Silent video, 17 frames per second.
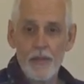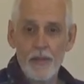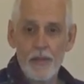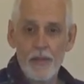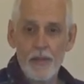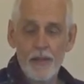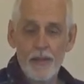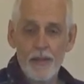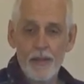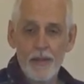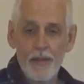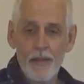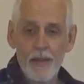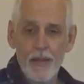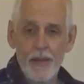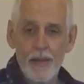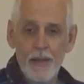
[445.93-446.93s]

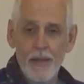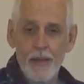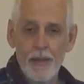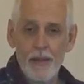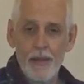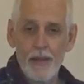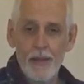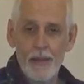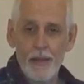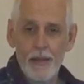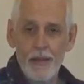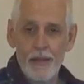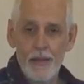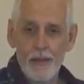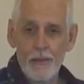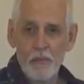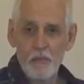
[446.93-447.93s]

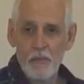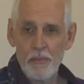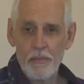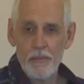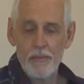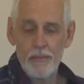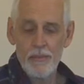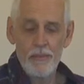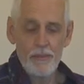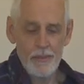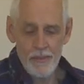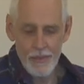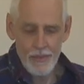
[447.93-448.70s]
Nobody speaks.